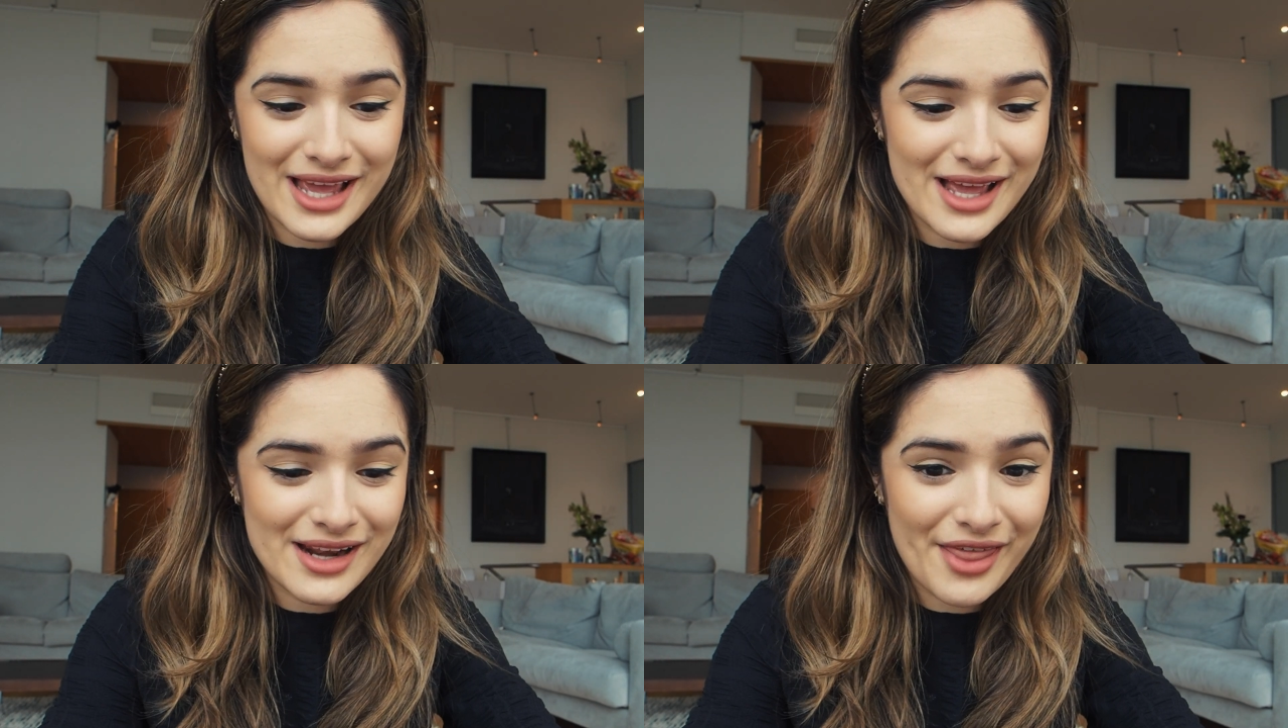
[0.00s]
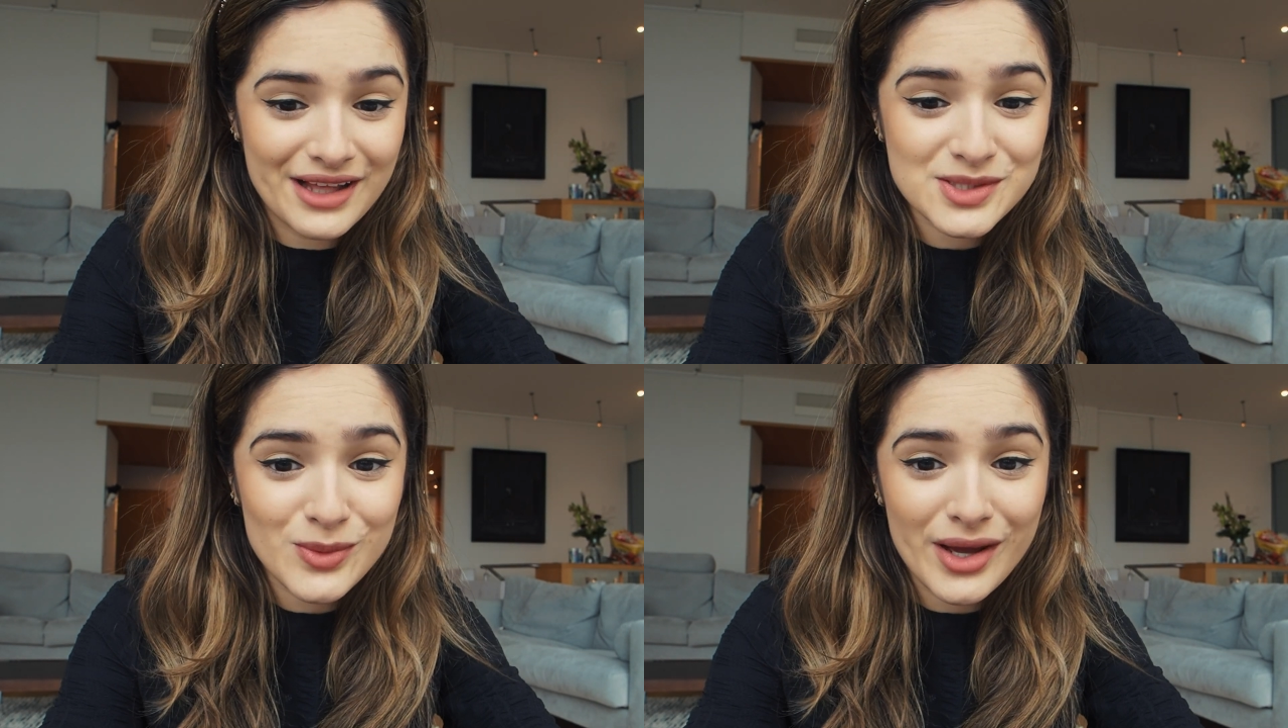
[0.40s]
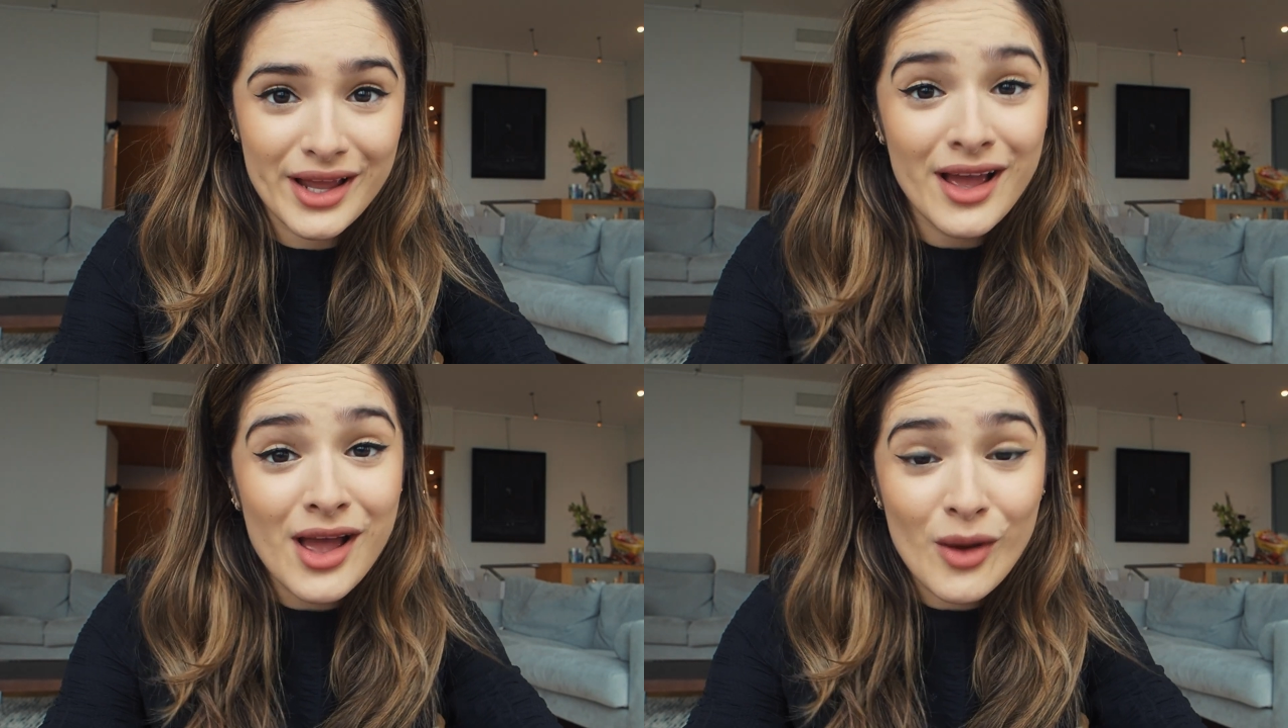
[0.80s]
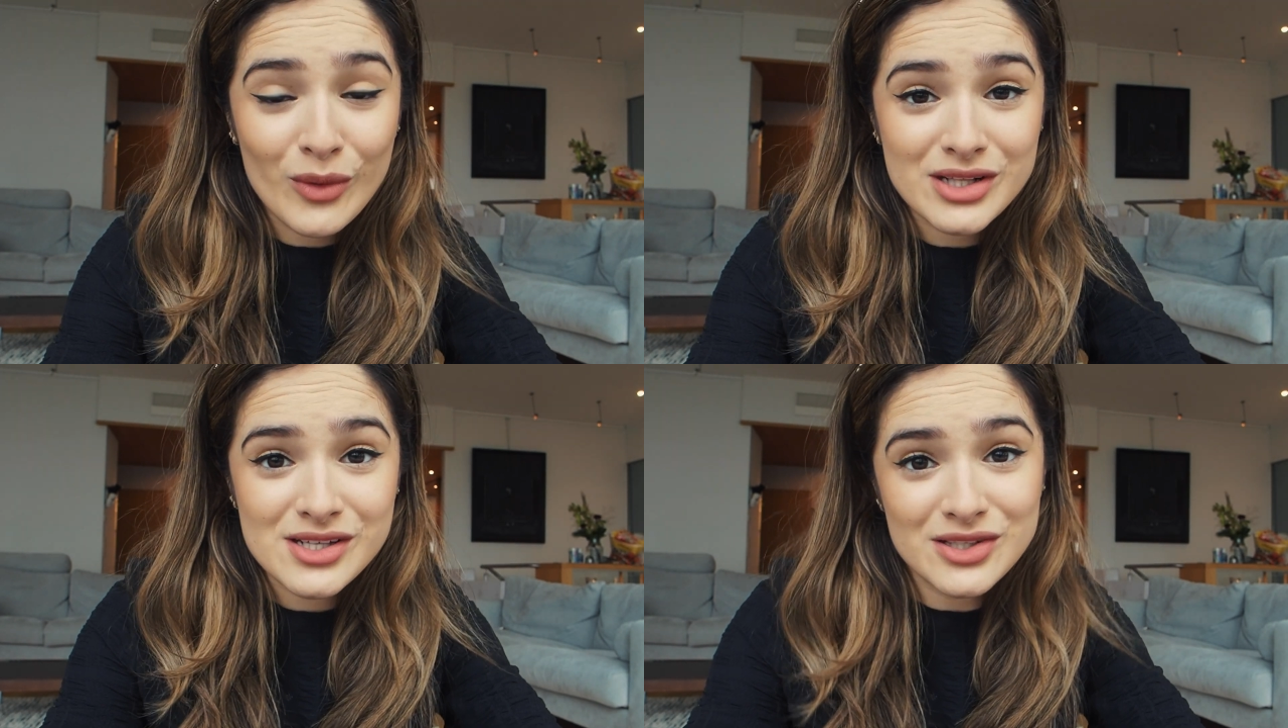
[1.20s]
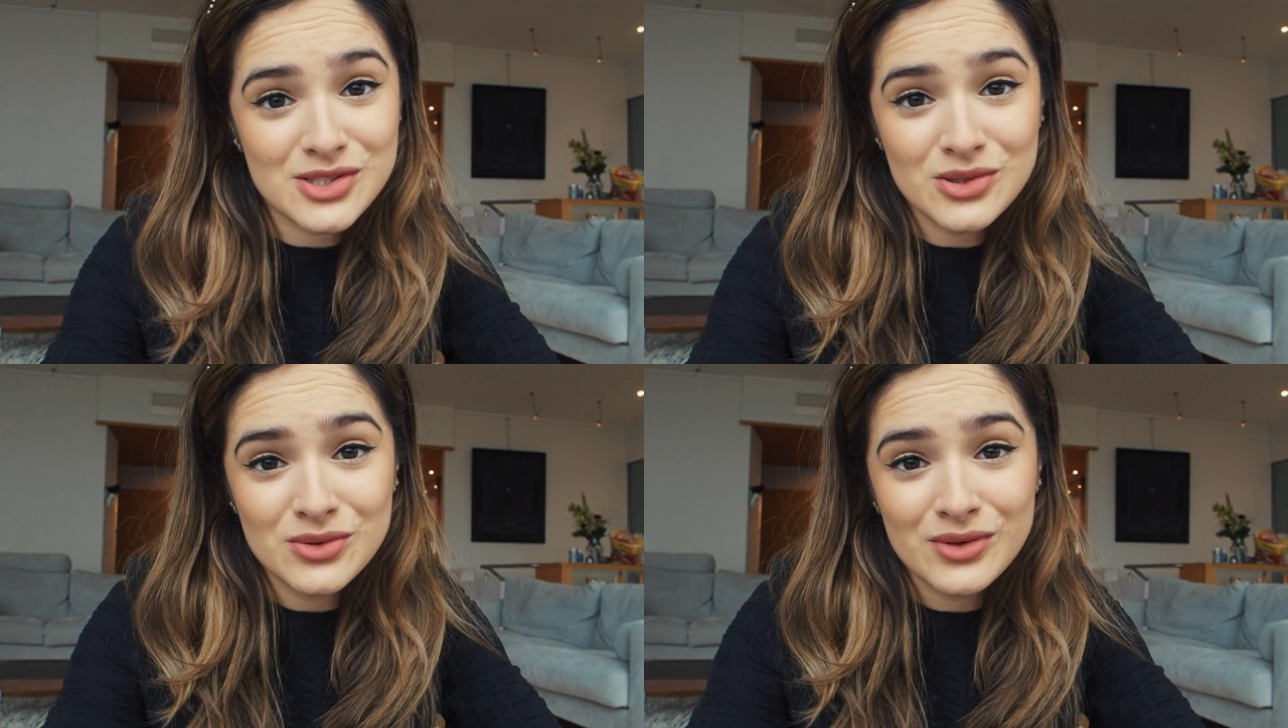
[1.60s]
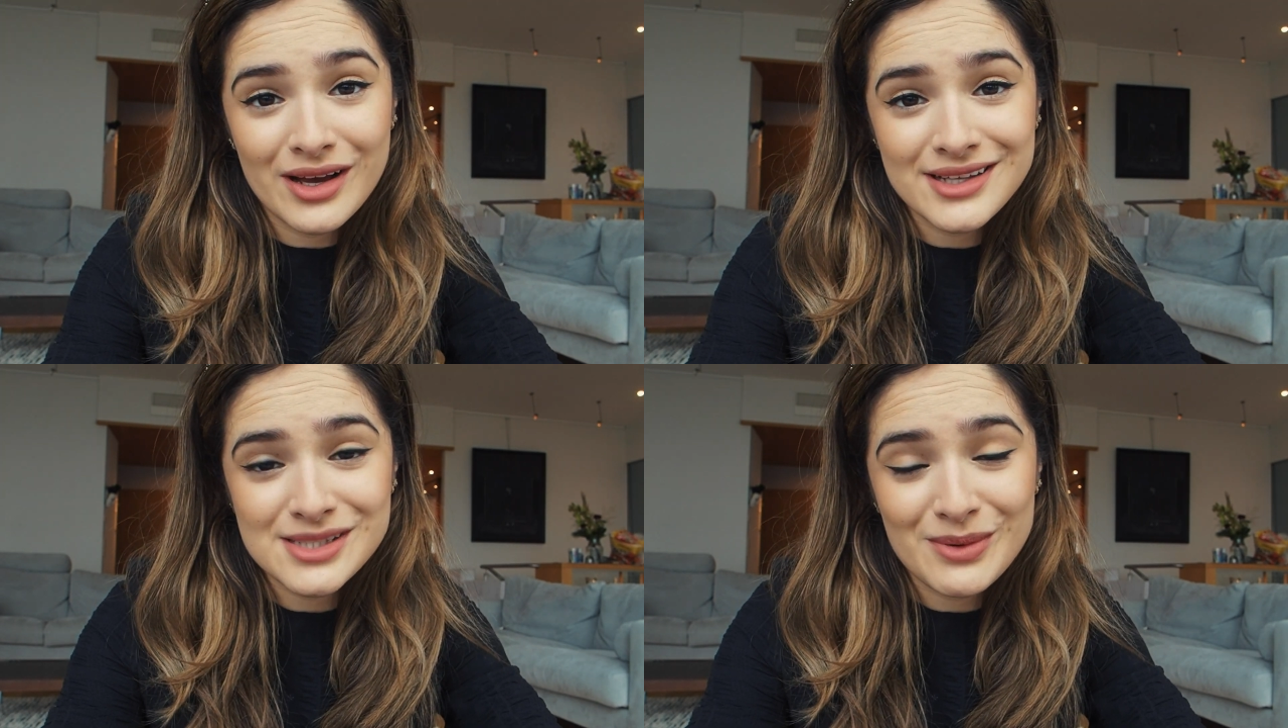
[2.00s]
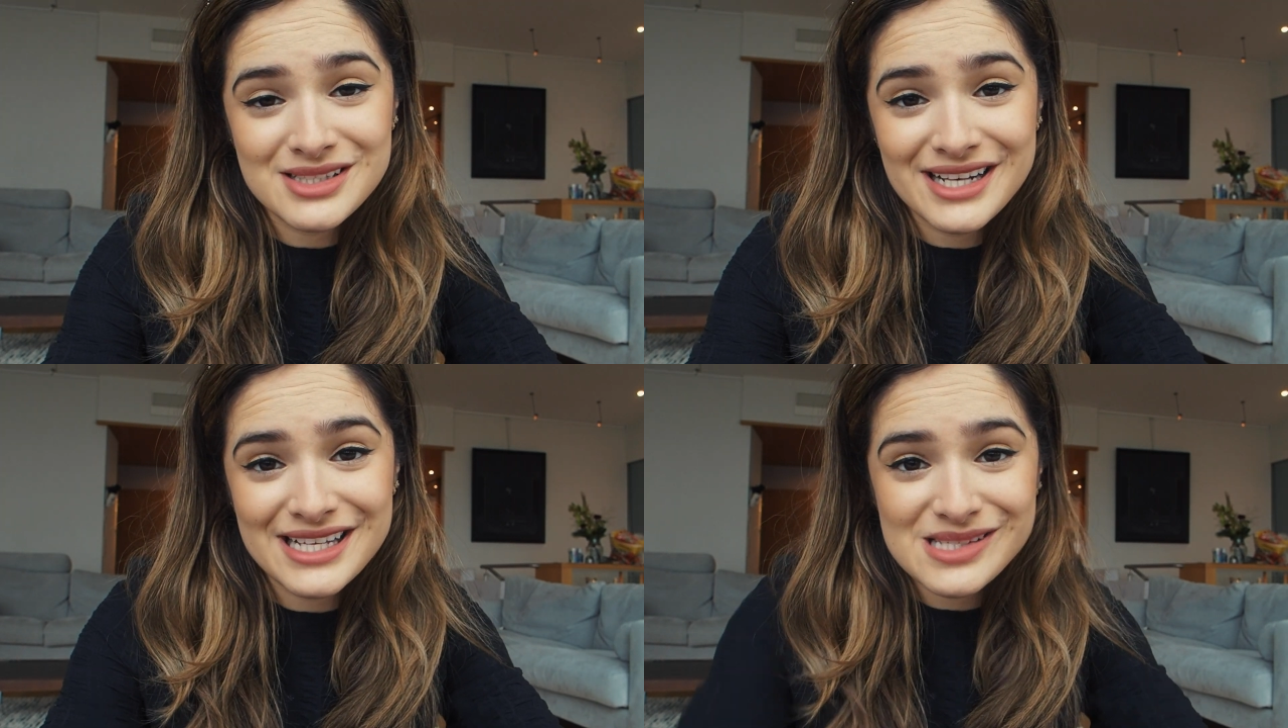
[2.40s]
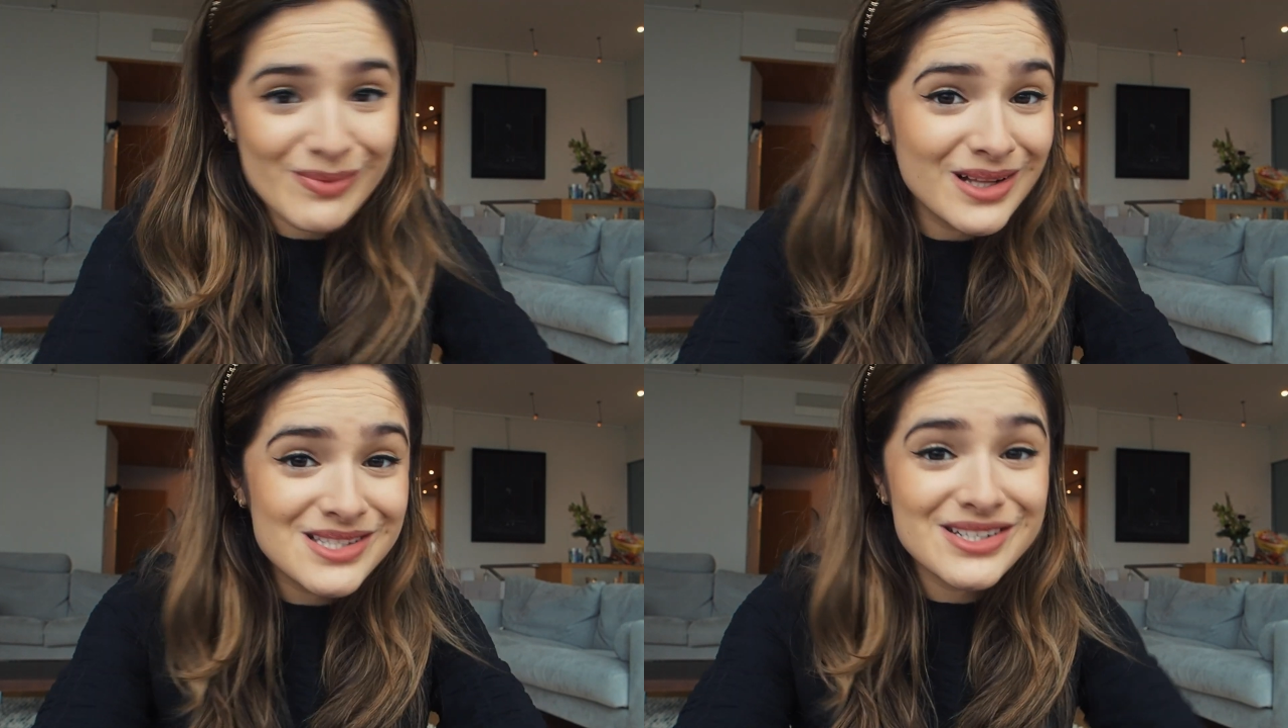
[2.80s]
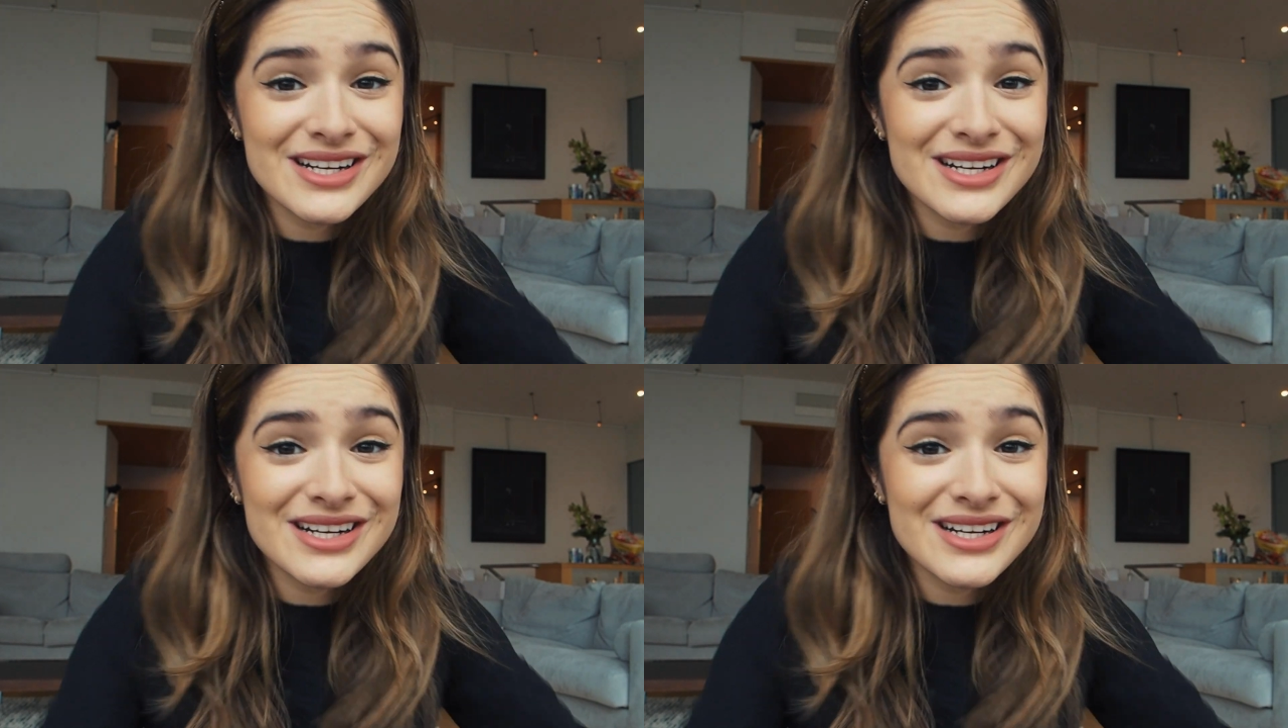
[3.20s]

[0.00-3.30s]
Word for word: And that's why I want to talk to you guys about today's sponsor,